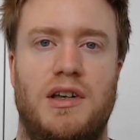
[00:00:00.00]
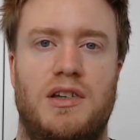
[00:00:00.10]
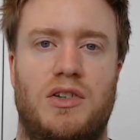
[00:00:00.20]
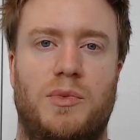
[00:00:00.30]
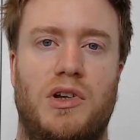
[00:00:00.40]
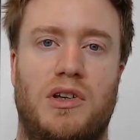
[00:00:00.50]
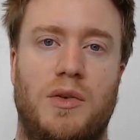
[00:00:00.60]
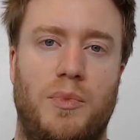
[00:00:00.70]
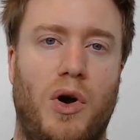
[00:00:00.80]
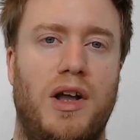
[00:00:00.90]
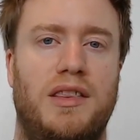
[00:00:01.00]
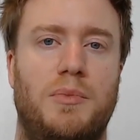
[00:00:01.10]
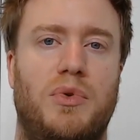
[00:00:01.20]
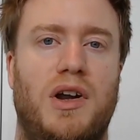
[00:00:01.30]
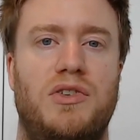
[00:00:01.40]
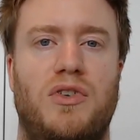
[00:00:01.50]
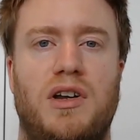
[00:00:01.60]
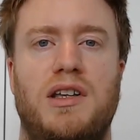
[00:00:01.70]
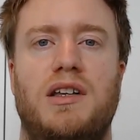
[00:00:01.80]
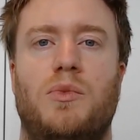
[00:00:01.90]
So I'm going to combine the brain
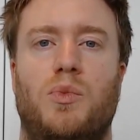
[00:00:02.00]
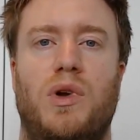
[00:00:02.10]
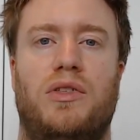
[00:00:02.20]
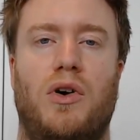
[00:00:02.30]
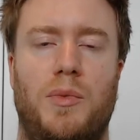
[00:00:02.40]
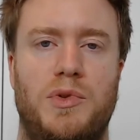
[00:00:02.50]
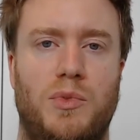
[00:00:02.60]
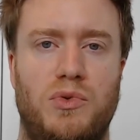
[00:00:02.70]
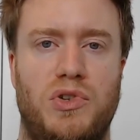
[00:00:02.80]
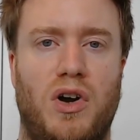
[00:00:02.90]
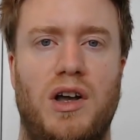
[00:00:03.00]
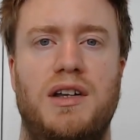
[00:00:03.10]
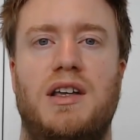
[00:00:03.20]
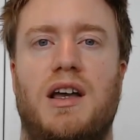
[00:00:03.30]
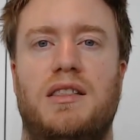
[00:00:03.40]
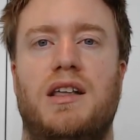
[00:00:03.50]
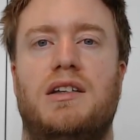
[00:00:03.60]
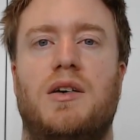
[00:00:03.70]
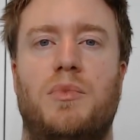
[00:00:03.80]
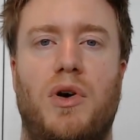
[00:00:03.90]
training with optimal diet and
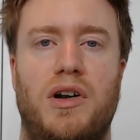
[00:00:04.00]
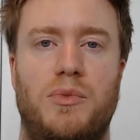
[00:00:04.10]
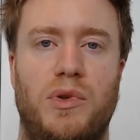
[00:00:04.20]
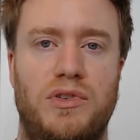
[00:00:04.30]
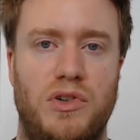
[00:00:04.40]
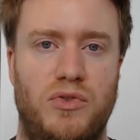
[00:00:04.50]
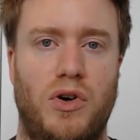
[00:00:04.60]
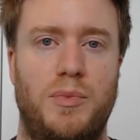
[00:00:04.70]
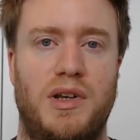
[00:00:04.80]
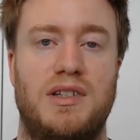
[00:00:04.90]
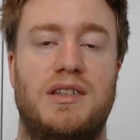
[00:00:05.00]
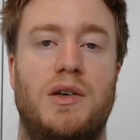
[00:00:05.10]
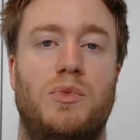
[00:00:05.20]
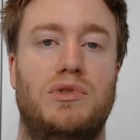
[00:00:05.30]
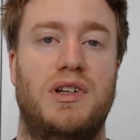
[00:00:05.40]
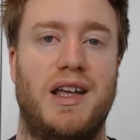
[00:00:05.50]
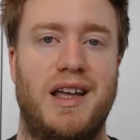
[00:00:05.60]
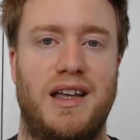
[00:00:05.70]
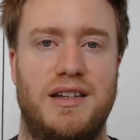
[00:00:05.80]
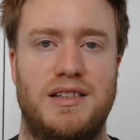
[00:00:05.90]
then combine it with nootropics that will
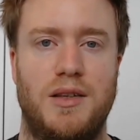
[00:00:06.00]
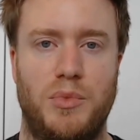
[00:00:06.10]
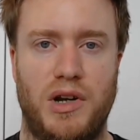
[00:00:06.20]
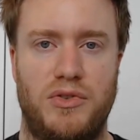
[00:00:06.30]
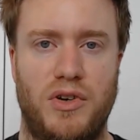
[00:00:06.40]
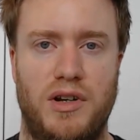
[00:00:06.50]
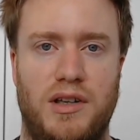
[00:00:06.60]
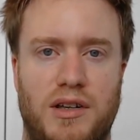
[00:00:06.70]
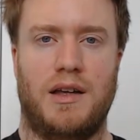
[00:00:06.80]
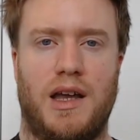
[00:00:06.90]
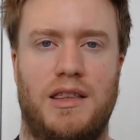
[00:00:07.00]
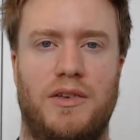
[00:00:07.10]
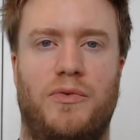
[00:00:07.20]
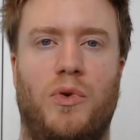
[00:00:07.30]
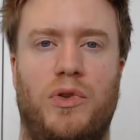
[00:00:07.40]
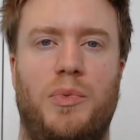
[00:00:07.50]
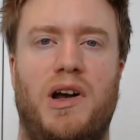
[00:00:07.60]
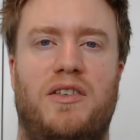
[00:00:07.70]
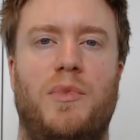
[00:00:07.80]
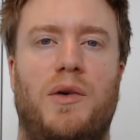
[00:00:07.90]
enhance the brain training. And the fourth
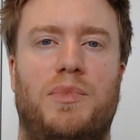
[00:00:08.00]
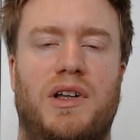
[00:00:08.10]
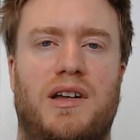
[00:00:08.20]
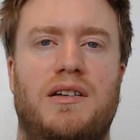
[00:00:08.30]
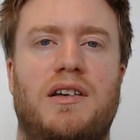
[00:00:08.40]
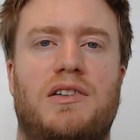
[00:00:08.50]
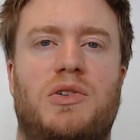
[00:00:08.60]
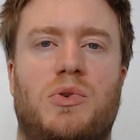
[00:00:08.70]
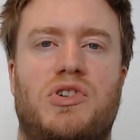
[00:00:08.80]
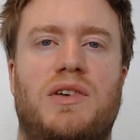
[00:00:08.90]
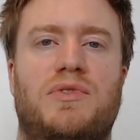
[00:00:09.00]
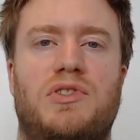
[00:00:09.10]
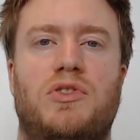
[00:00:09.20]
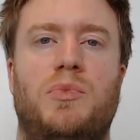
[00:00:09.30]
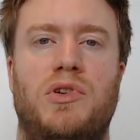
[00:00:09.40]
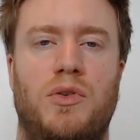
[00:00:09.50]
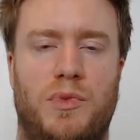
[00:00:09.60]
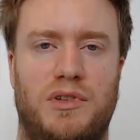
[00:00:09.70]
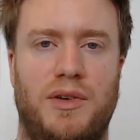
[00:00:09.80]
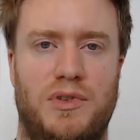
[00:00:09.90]
part of my plan to achieve
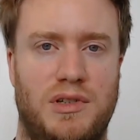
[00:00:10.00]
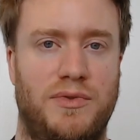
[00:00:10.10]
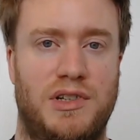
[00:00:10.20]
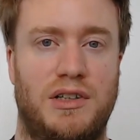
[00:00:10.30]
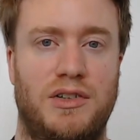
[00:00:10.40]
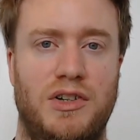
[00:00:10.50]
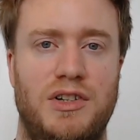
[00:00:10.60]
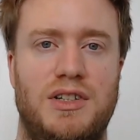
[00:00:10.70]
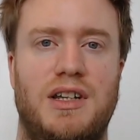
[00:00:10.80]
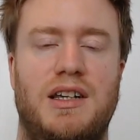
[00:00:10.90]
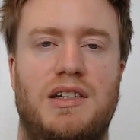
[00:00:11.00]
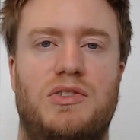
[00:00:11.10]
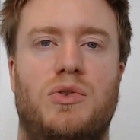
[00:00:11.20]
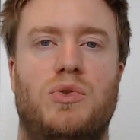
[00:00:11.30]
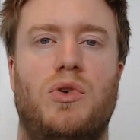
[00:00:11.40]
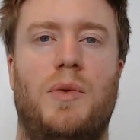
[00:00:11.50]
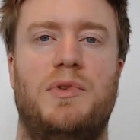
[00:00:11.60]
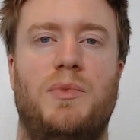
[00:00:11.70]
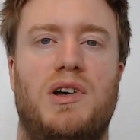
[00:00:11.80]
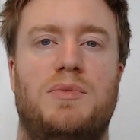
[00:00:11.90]
superhuman levels of intelligence is to
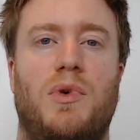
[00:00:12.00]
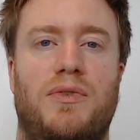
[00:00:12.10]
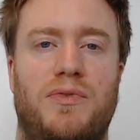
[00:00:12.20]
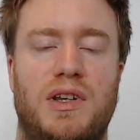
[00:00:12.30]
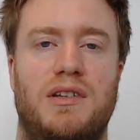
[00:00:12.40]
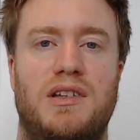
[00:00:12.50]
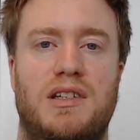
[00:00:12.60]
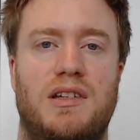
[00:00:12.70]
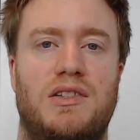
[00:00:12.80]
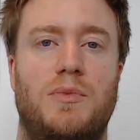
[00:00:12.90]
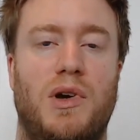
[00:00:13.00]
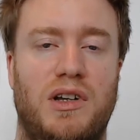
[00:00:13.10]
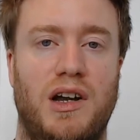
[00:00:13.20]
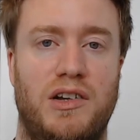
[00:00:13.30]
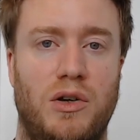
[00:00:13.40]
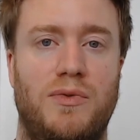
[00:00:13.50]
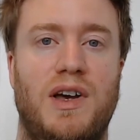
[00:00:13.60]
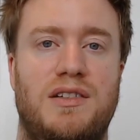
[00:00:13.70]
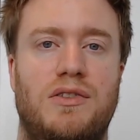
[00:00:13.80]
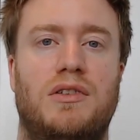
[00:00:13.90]
optimize my fitness, so my
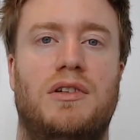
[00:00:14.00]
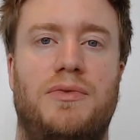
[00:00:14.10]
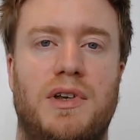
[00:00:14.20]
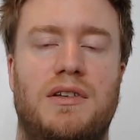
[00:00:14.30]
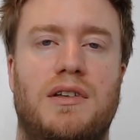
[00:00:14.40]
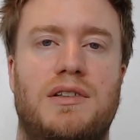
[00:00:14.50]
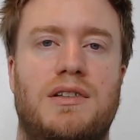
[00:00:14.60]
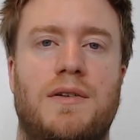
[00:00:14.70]
cardiovascular fitness.